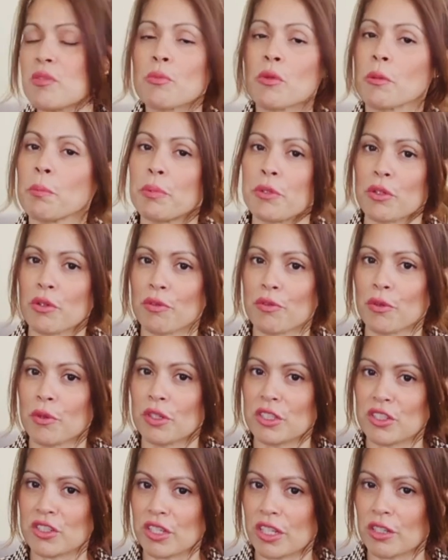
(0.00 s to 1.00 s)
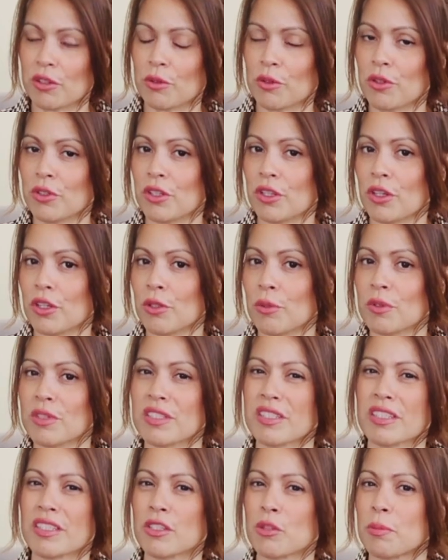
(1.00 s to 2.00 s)
more beautiful in general. The other
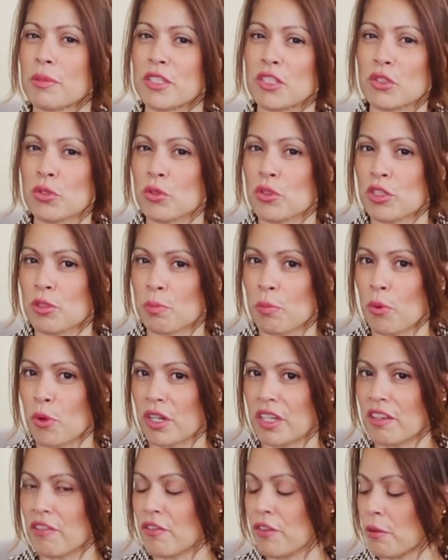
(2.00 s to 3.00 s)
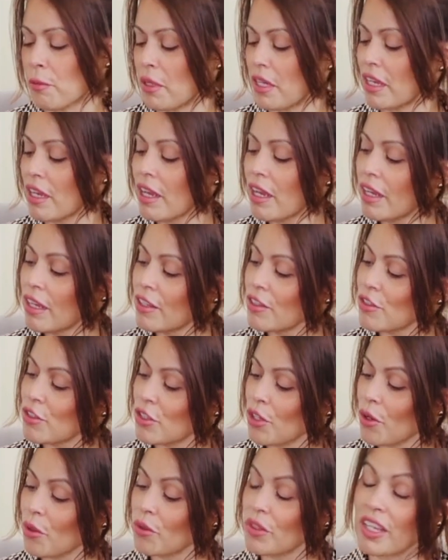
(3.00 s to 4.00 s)
one's a little bit too sporty for me.
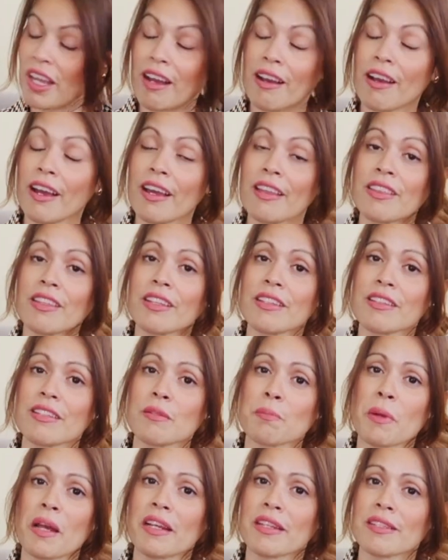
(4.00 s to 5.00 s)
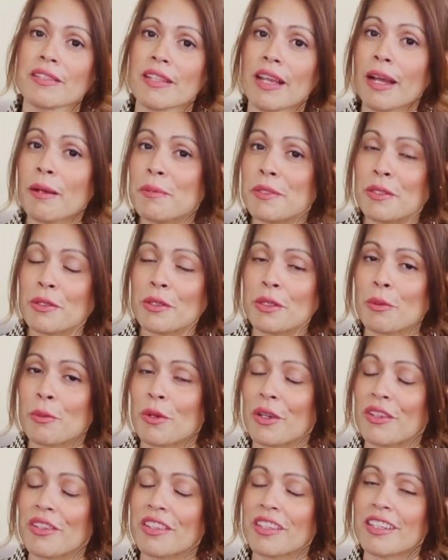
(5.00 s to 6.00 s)
So yeah, I think this bag is absolutely
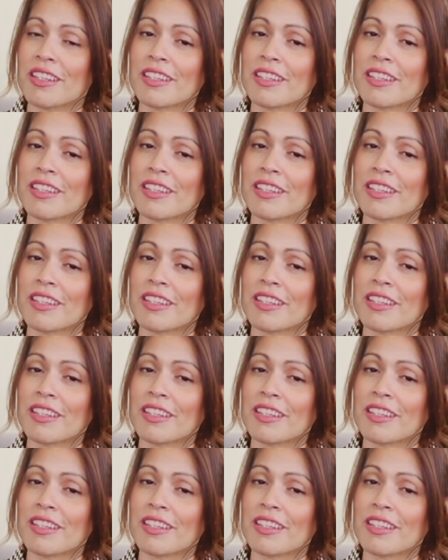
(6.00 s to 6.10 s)
worth